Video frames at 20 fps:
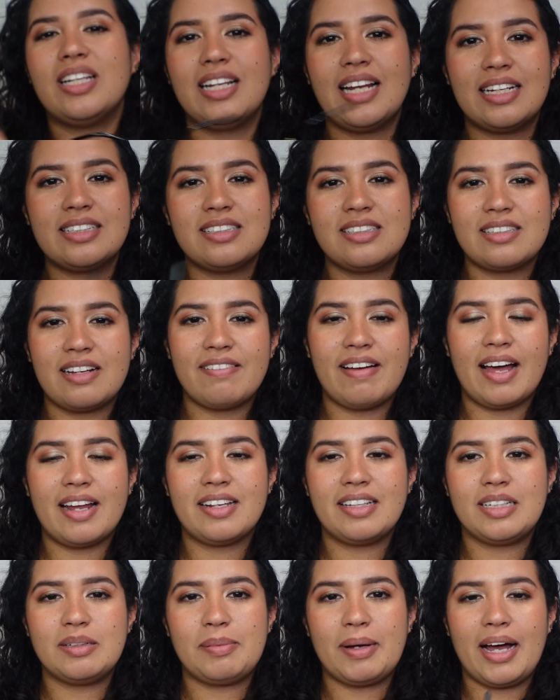the glasses I've
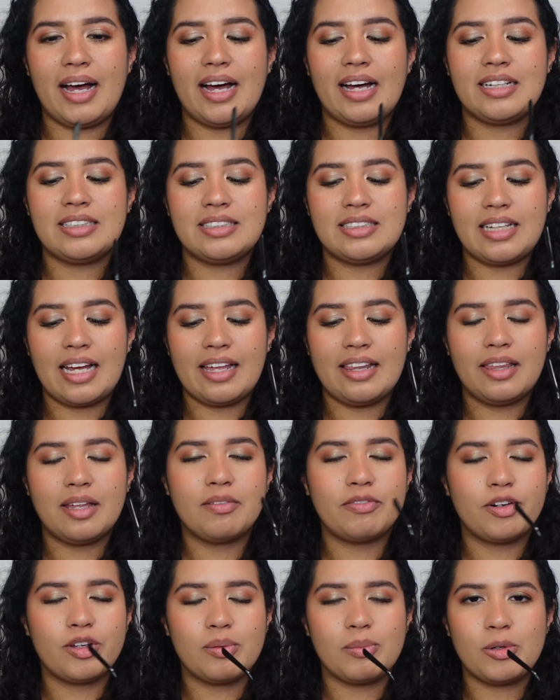had in the past, I
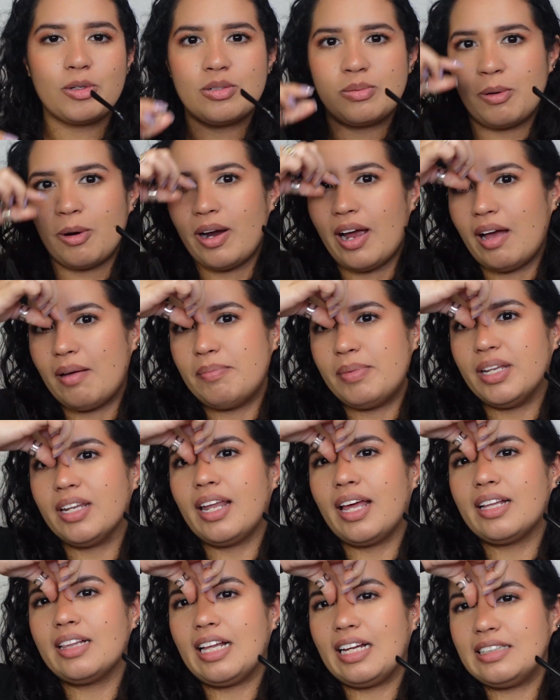think for the most part, have been
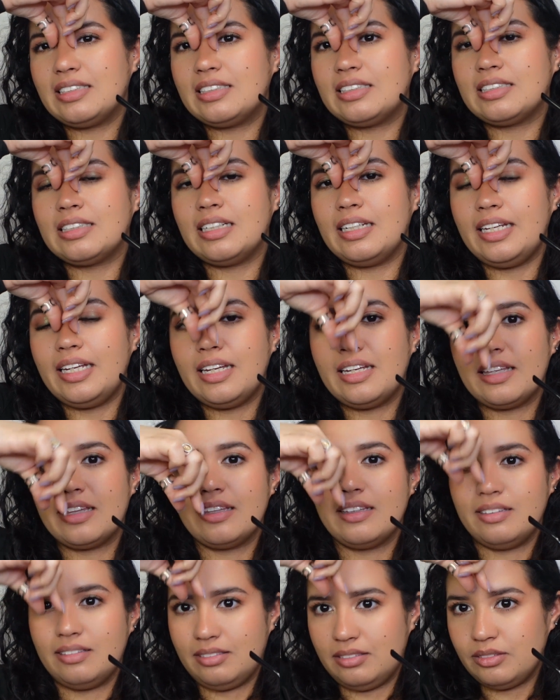like that sleek,
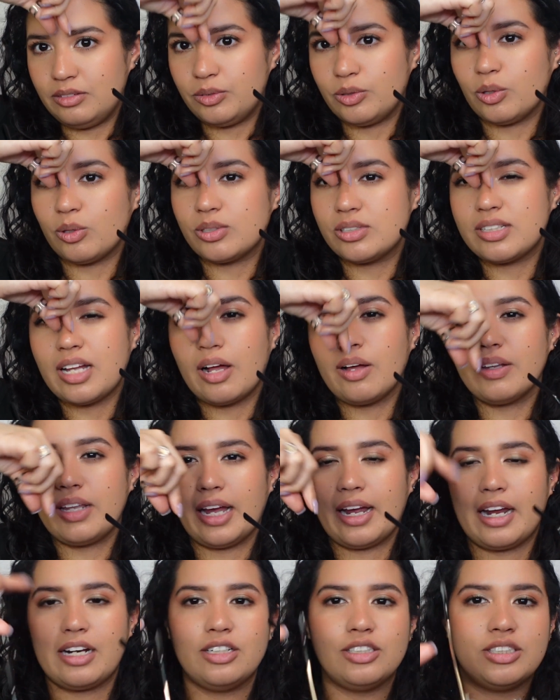you know, style
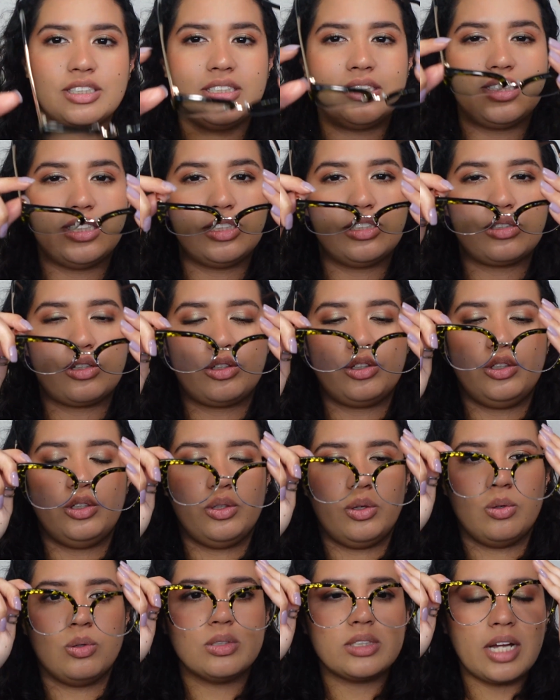that kind of just sits on your
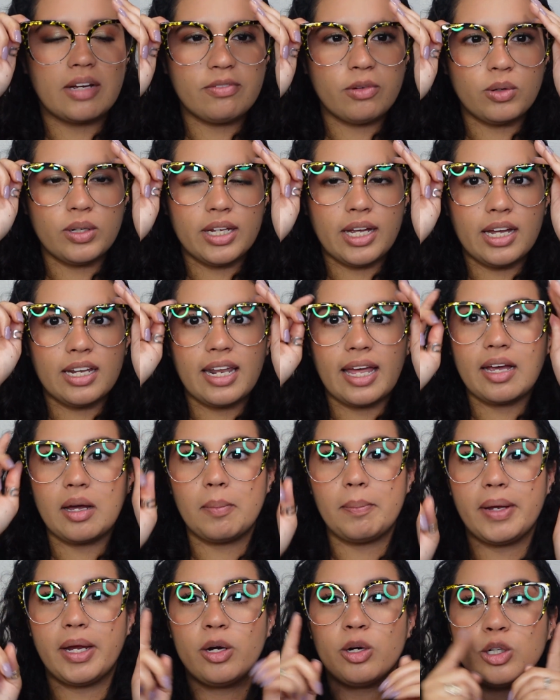nose. I've only had like a
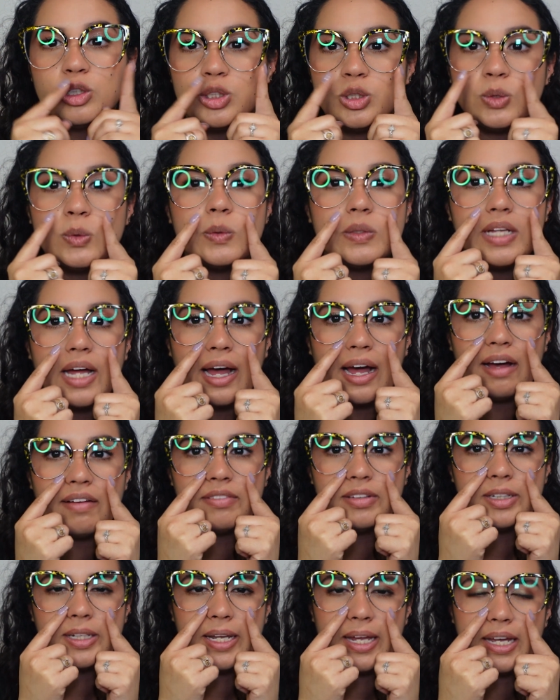pair or two that
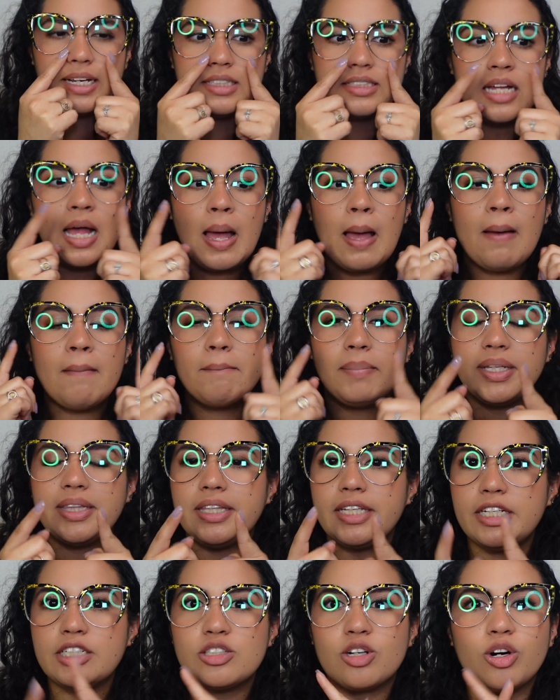have the legs, but
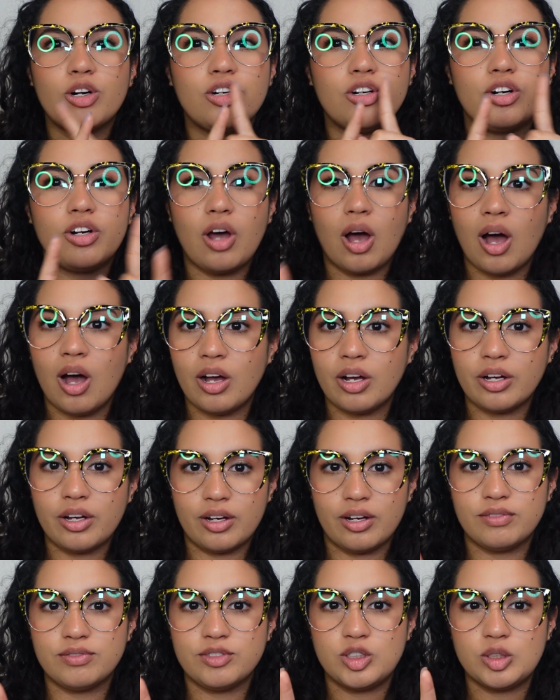these are not
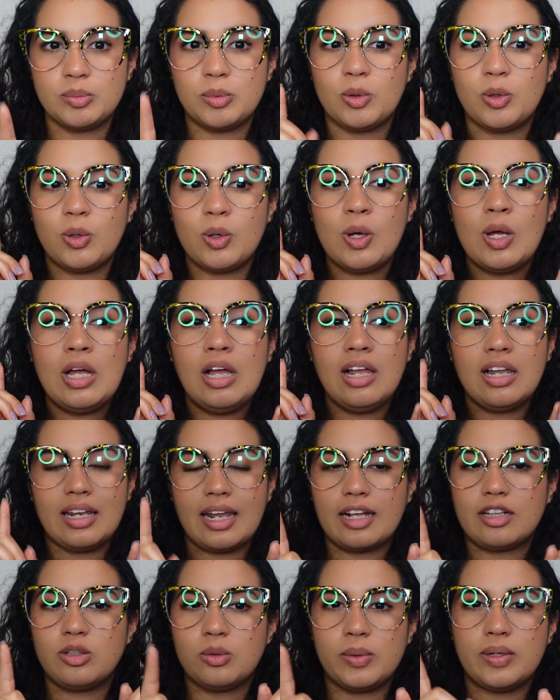uncomfortable
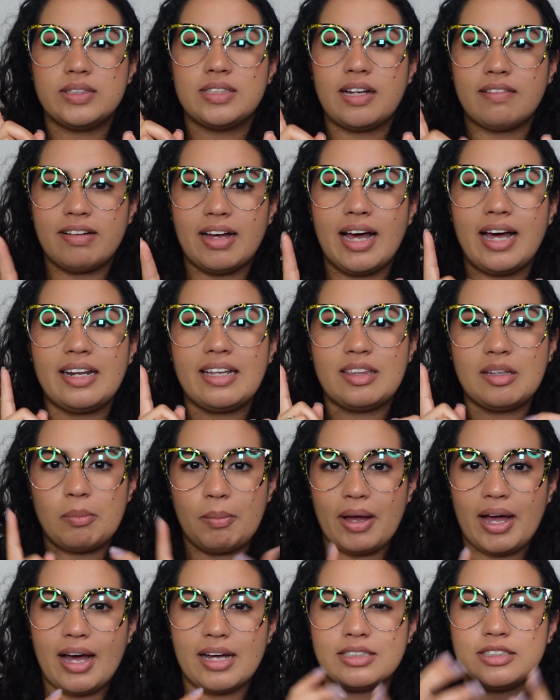like the ones I've had in the
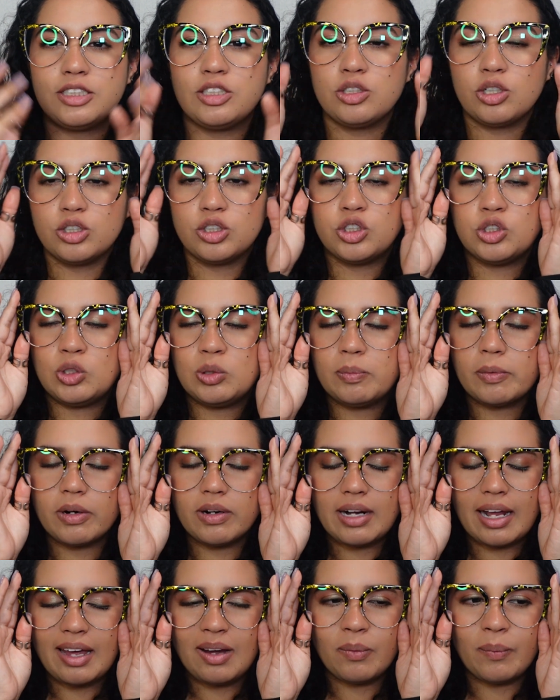past. These are
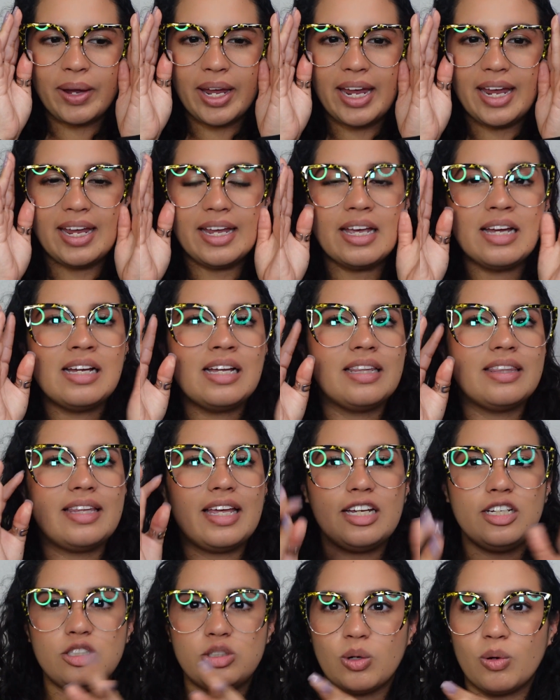super lightweight.
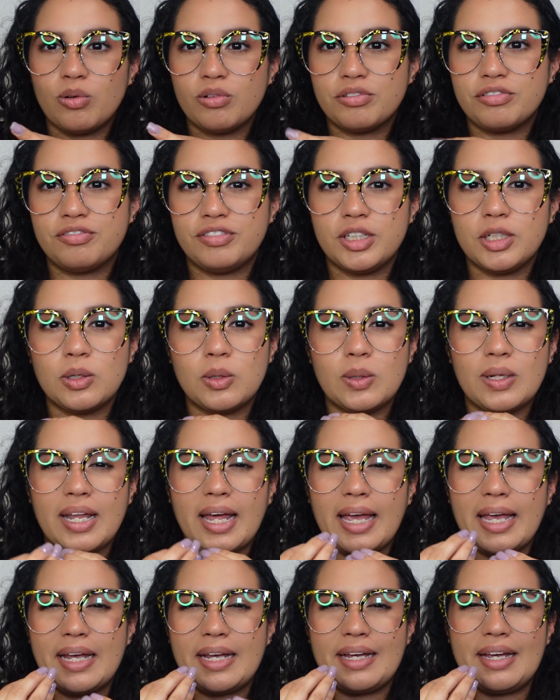They don't feel
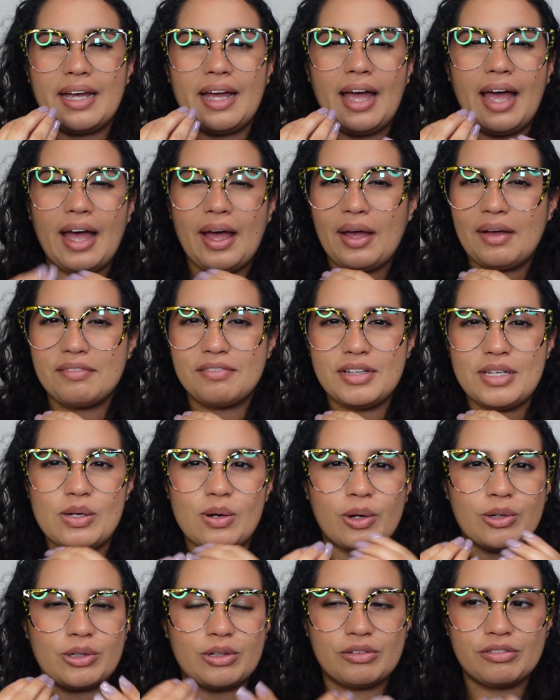like heavy
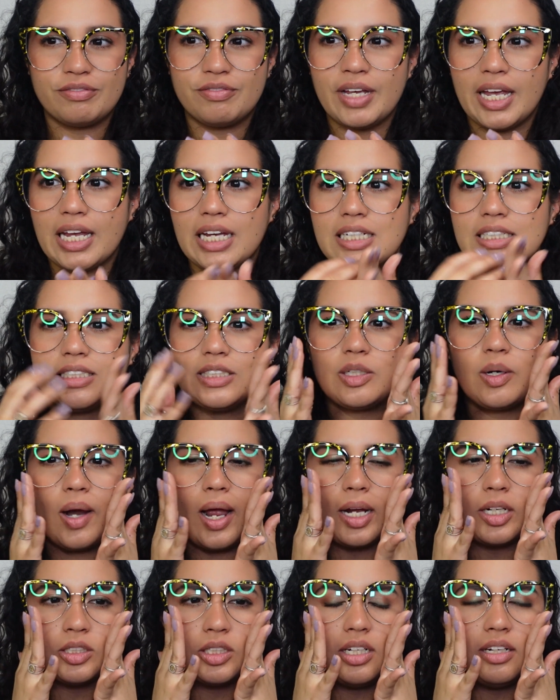on your face. They're
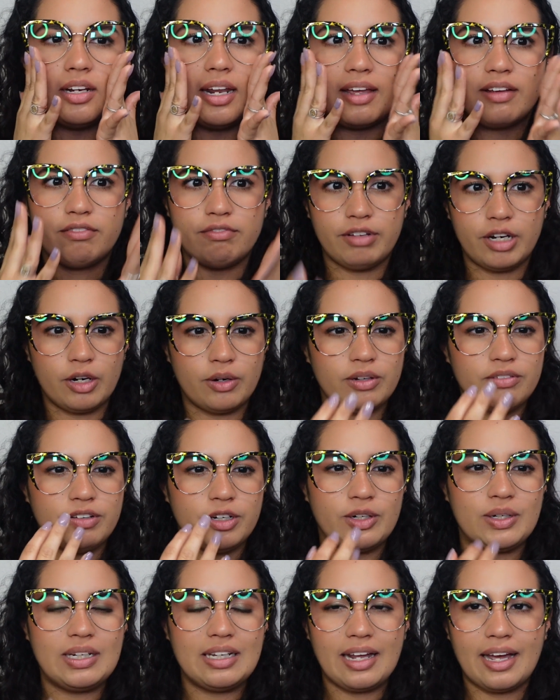actually like very,
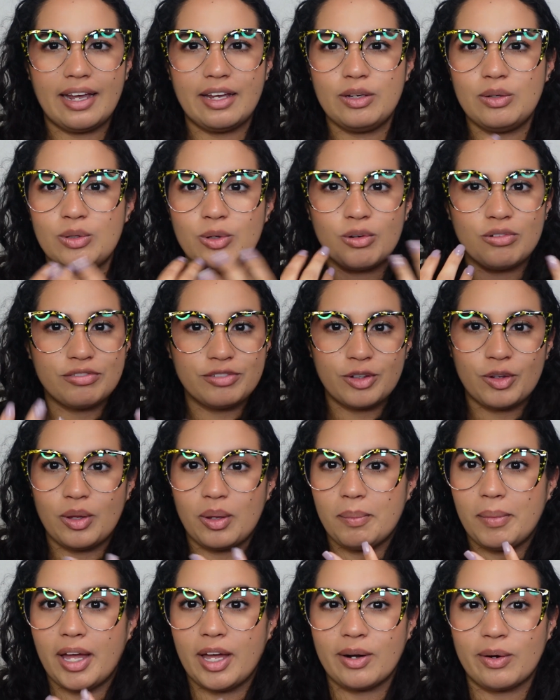very light. You don't feel
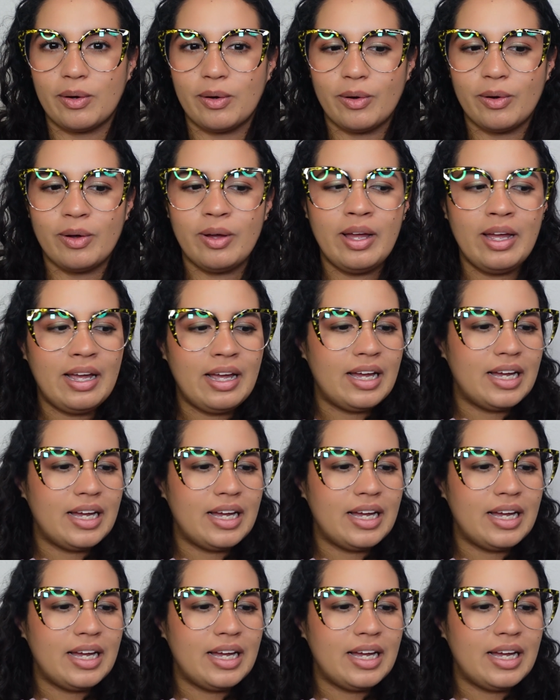them at all.